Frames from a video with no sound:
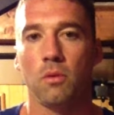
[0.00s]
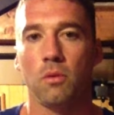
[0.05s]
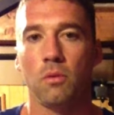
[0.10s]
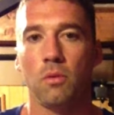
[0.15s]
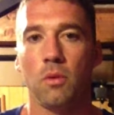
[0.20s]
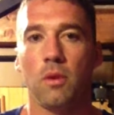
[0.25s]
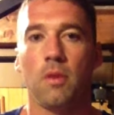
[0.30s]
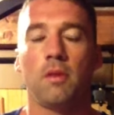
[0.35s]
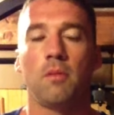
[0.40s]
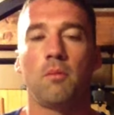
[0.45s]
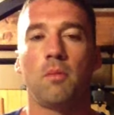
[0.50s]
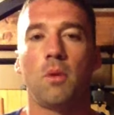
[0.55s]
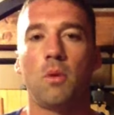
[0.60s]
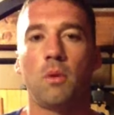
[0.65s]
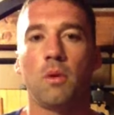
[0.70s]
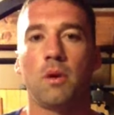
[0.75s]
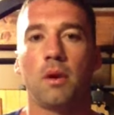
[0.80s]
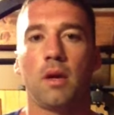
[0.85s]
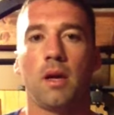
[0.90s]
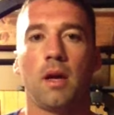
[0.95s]
with the
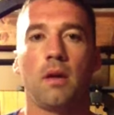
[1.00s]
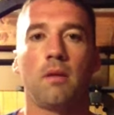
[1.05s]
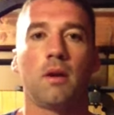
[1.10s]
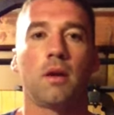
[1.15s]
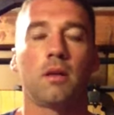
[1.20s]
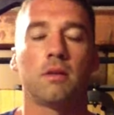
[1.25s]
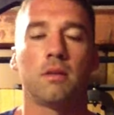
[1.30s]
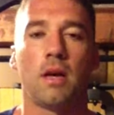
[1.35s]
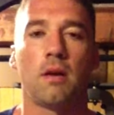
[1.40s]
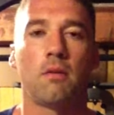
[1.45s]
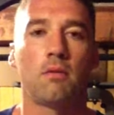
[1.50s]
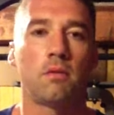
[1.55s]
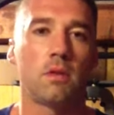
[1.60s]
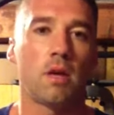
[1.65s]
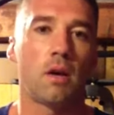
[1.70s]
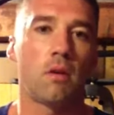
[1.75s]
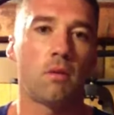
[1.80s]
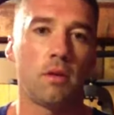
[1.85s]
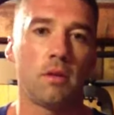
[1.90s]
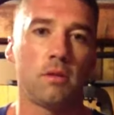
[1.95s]
boring out, because I was
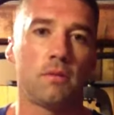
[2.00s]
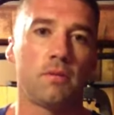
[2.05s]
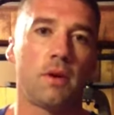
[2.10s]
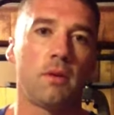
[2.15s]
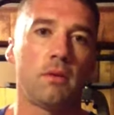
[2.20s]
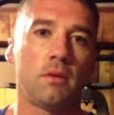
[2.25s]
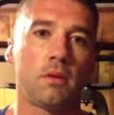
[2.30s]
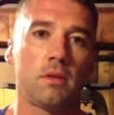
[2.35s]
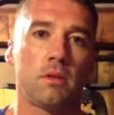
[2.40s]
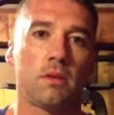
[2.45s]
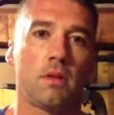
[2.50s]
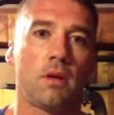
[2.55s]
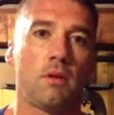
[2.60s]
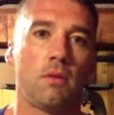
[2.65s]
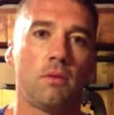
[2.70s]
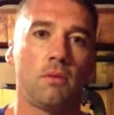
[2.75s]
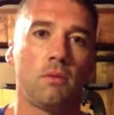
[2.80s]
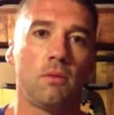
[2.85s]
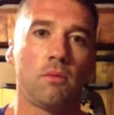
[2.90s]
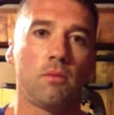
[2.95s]
always focused
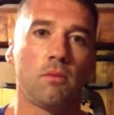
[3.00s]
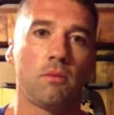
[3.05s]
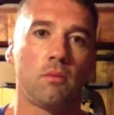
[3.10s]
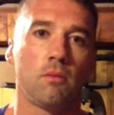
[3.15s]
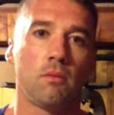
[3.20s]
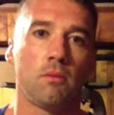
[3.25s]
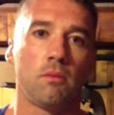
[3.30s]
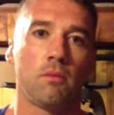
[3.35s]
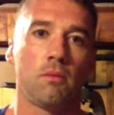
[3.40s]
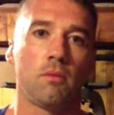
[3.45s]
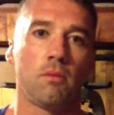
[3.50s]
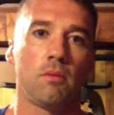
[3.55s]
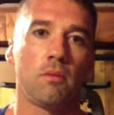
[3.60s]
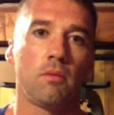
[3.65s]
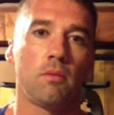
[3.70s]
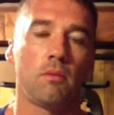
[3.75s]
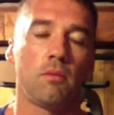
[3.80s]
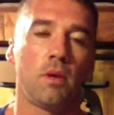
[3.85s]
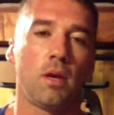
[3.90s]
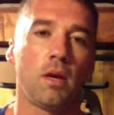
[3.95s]
on
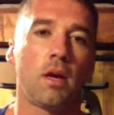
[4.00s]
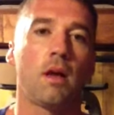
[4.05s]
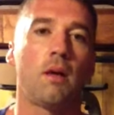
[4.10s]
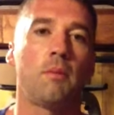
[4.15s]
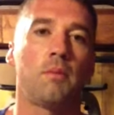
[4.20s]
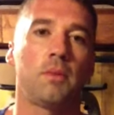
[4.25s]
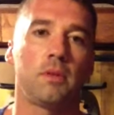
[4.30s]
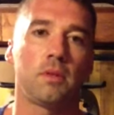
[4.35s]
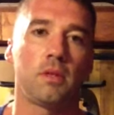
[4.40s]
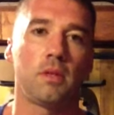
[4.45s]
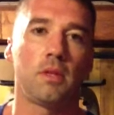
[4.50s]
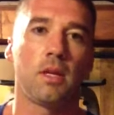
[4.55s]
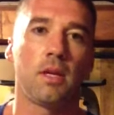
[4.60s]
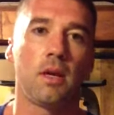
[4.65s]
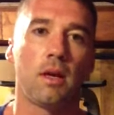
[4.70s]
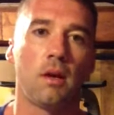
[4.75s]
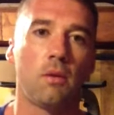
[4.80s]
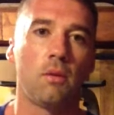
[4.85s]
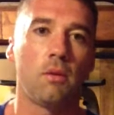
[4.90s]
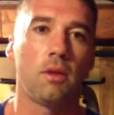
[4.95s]
accomplishing the
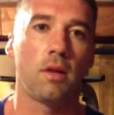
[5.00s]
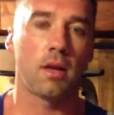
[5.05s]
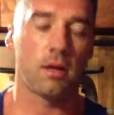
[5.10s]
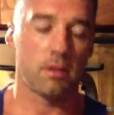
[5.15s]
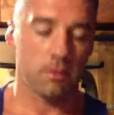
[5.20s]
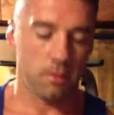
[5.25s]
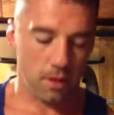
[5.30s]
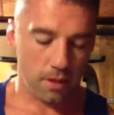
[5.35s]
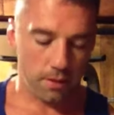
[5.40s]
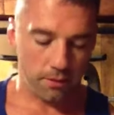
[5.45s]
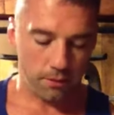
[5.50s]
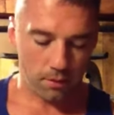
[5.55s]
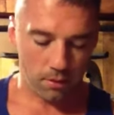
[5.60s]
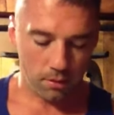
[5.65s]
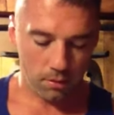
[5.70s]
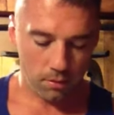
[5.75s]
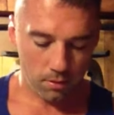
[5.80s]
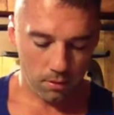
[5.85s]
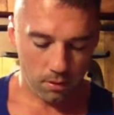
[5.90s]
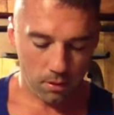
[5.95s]
goal that I was after.
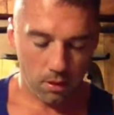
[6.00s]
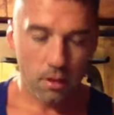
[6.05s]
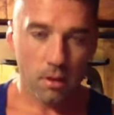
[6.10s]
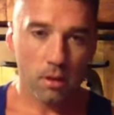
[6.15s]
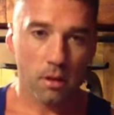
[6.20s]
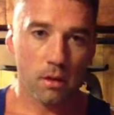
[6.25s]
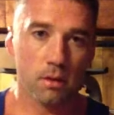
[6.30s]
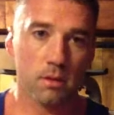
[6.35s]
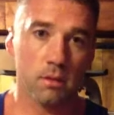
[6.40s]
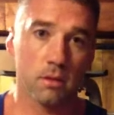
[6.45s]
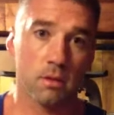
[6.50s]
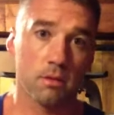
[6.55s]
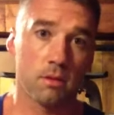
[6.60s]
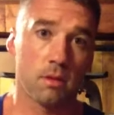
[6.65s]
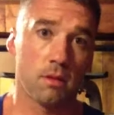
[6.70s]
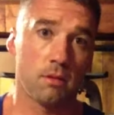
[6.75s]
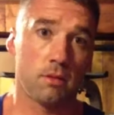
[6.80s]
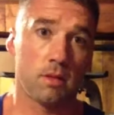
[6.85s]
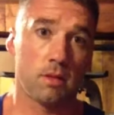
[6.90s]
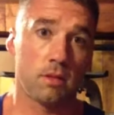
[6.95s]
So as
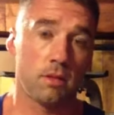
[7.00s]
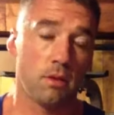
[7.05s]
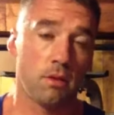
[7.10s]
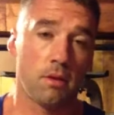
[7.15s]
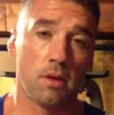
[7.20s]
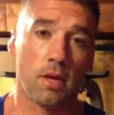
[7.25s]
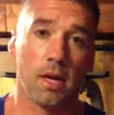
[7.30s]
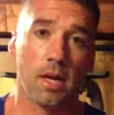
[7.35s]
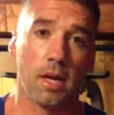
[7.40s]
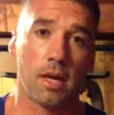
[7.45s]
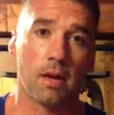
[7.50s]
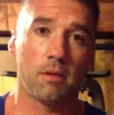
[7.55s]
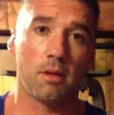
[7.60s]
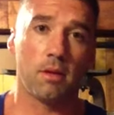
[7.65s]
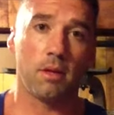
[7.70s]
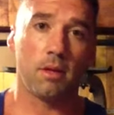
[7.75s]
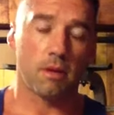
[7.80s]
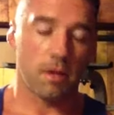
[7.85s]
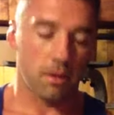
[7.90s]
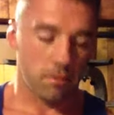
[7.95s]
long as I was doing that,
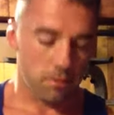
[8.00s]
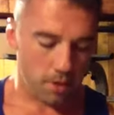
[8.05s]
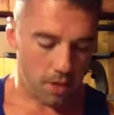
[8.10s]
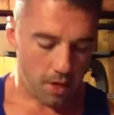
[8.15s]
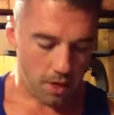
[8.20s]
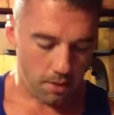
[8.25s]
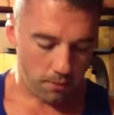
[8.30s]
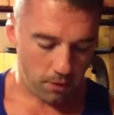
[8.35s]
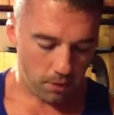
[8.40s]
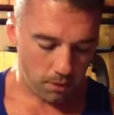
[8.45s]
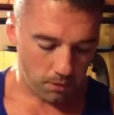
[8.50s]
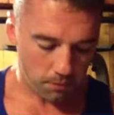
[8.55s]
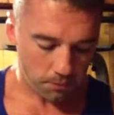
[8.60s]
I was happy.